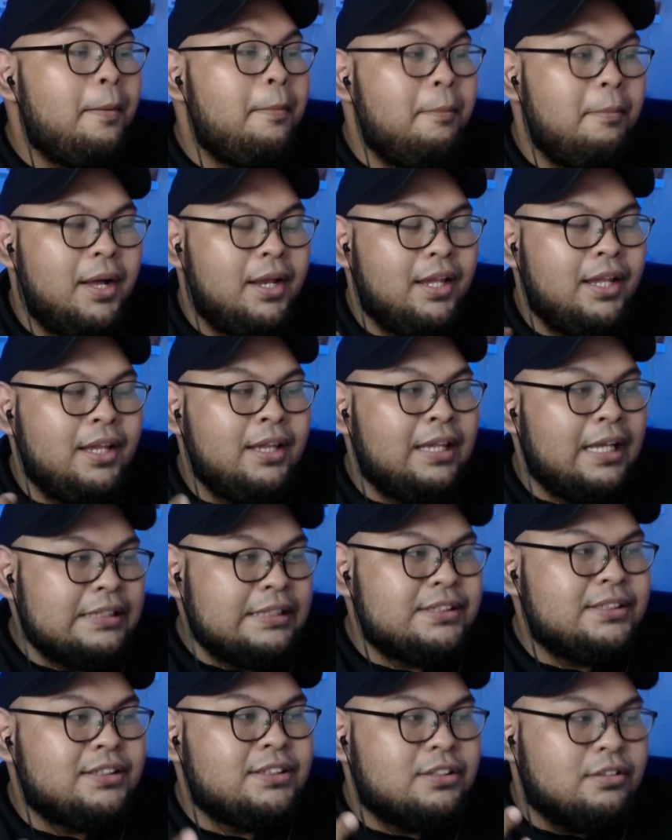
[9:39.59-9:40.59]
but it
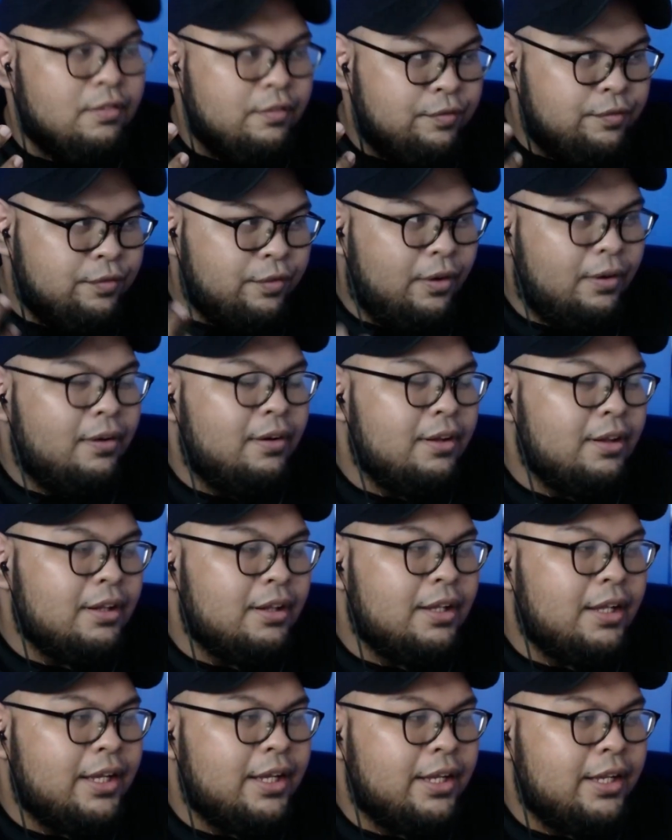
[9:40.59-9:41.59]
does
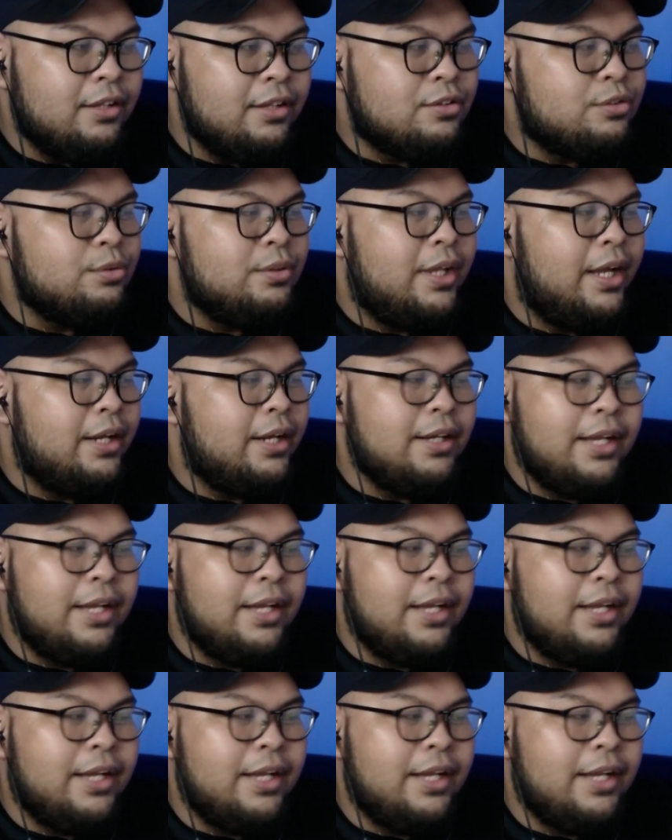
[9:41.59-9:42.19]
fall into that,